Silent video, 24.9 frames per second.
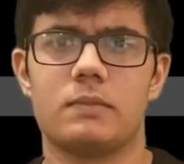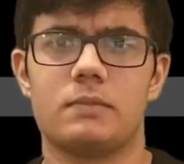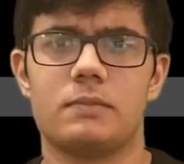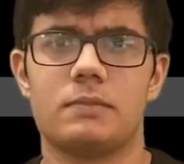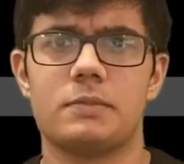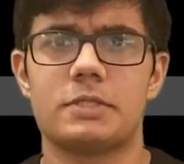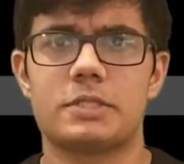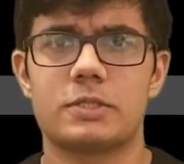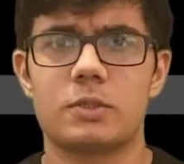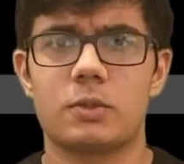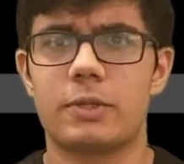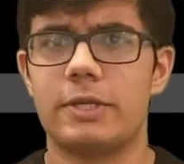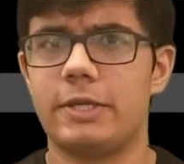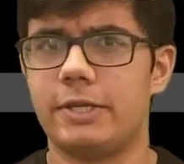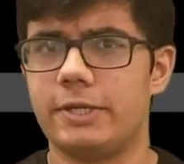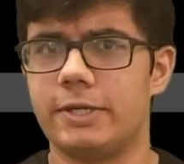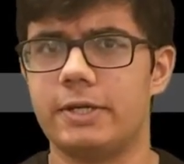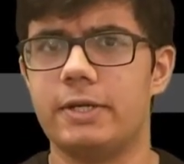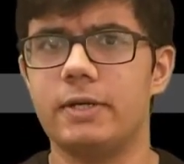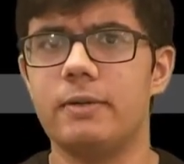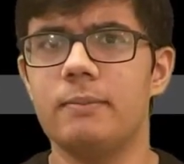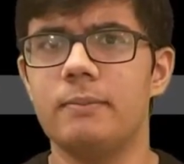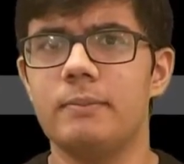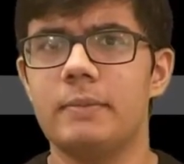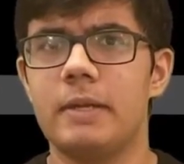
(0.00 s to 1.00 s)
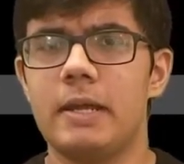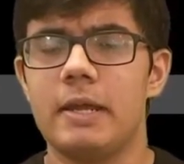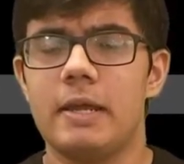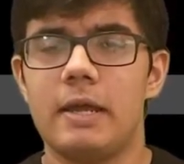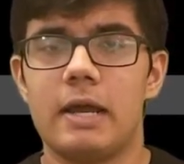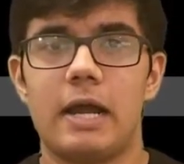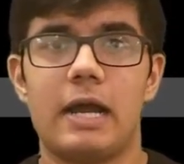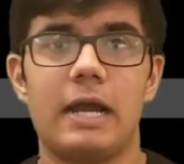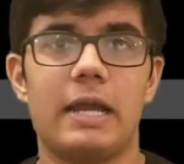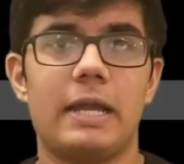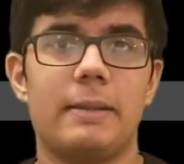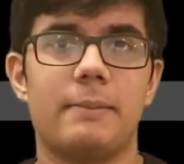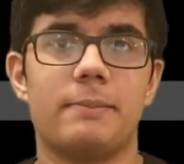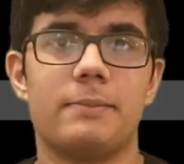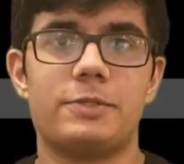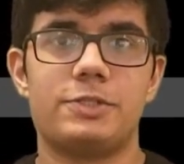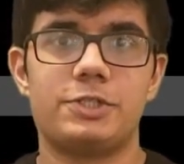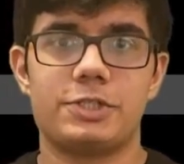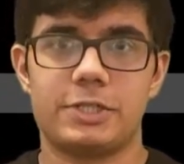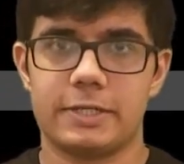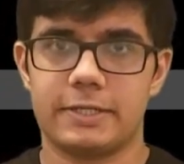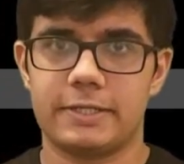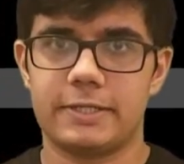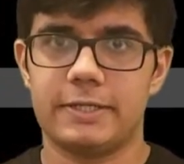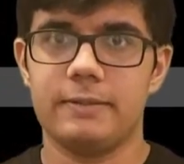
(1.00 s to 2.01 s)
So here, I am
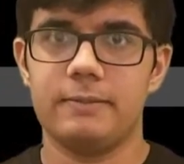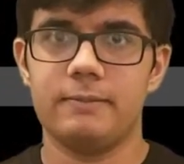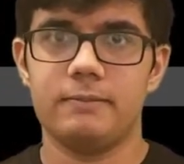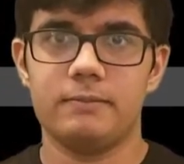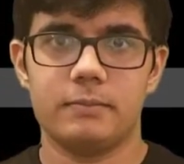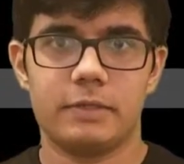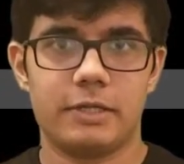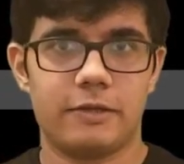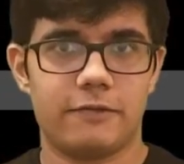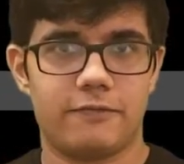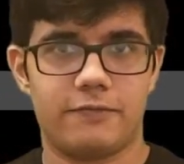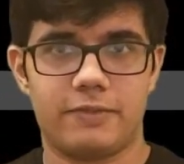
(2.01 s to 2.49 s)
checking if